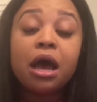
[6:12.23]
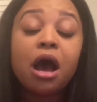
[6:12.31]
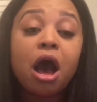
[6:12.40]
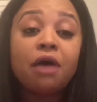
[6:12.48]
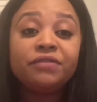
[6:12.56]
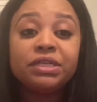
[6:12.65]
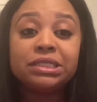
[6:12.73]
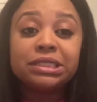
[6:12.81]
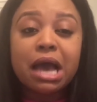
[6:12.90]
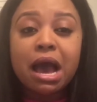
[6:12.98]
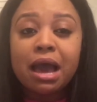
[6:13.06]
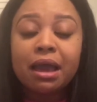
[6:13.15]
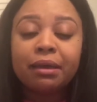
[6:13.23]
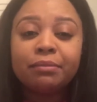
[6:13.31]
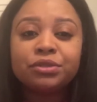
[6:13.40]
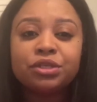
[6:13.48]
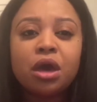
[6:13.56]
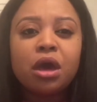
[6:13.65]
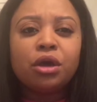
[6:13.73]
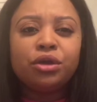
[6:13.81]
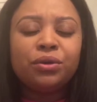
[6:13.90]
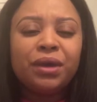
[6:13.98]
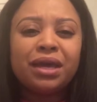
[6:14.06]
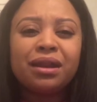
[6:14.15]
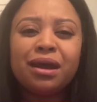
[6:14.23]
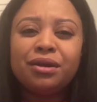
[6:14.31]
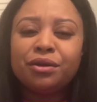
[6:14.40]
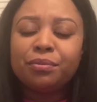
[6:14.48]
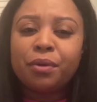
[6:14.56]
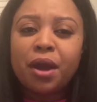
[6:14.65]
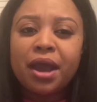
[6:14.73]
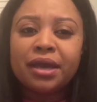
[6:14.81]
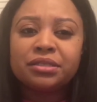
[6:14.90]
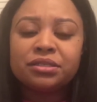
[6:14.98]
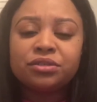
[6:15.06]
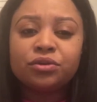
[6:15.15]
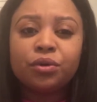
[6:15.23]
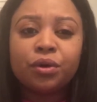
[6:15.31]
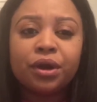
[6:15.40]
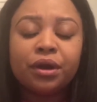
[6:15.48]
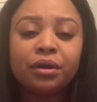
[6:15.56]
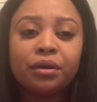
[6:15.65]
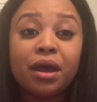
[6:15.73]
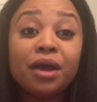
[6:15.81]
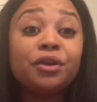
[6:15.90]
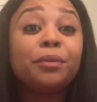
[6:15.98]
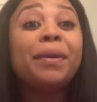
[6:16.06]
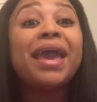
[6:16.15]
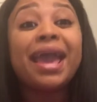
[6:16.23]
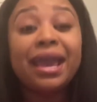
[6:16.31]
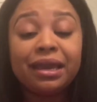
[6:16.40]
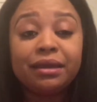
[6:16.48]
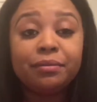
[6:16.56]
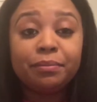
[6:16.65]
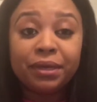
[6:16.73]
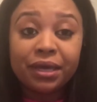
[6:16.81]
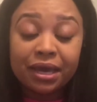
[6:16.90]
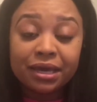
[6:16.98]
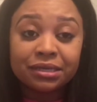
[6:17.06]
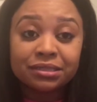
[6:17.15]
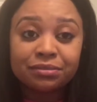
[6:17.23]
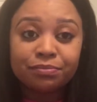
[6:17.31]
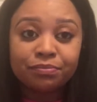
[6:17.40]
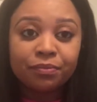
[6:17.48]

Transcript: Oftentimes you get underpriced or underpaid because